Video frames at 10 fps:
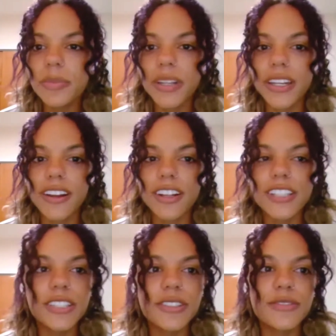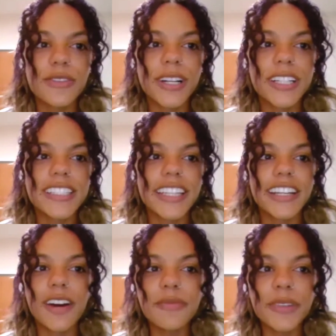but also as far as like
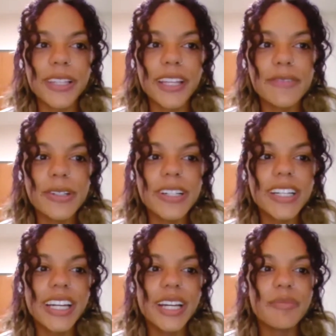comfort level,